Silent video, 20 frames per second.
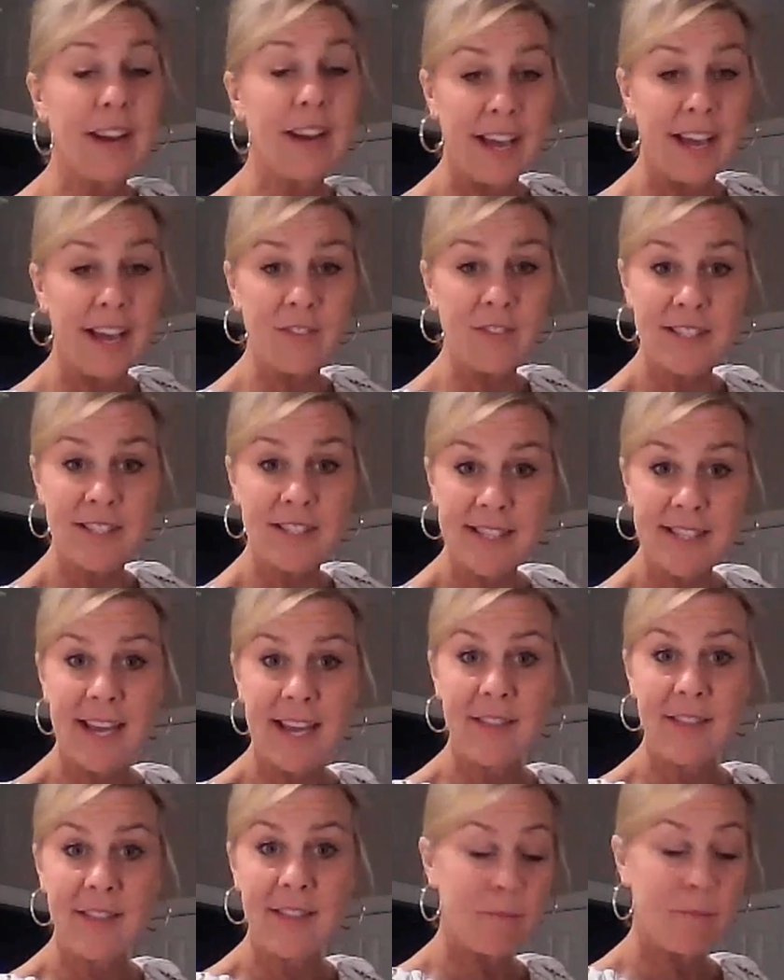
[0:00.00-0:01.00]
So I'd have to
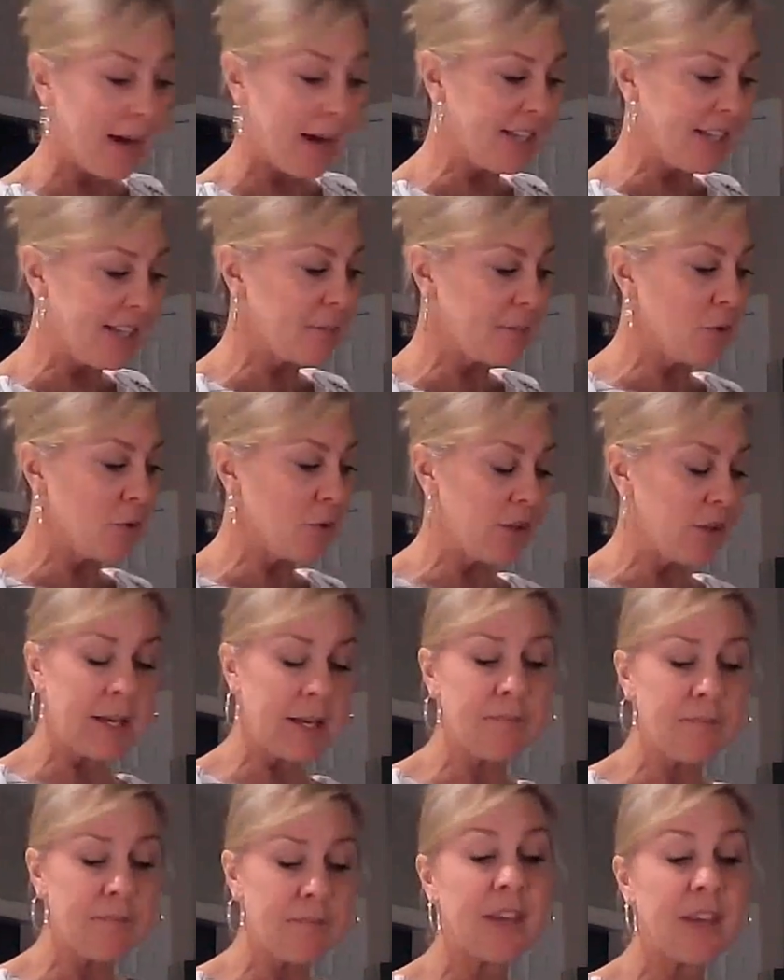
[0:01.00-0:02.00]
say that my
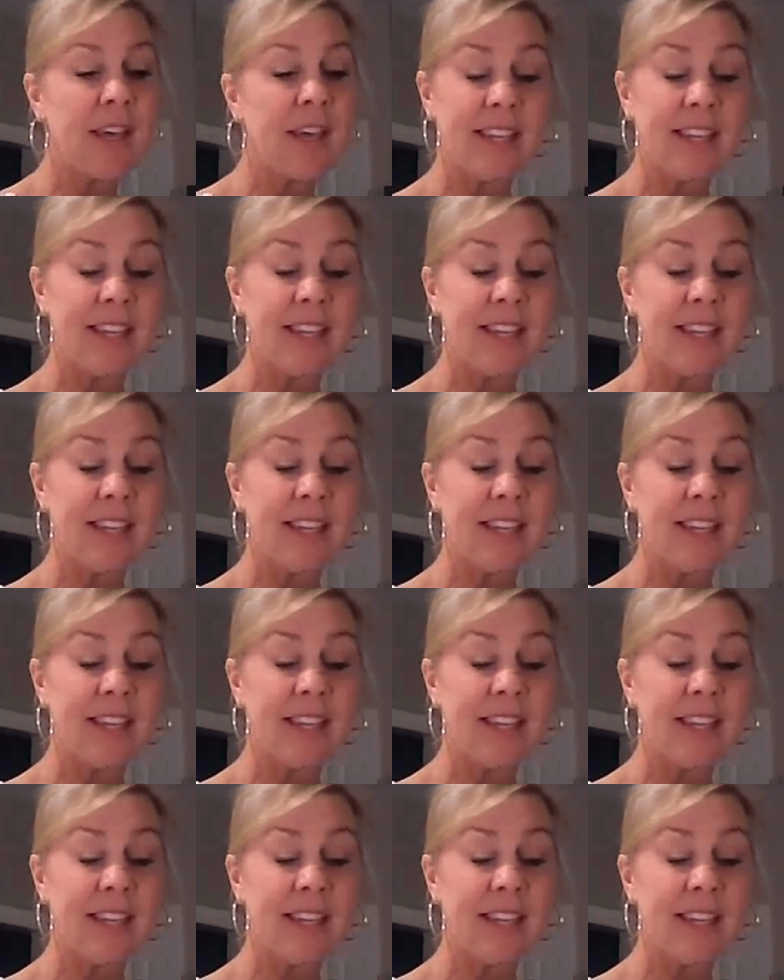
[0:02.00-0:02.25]
smoothie,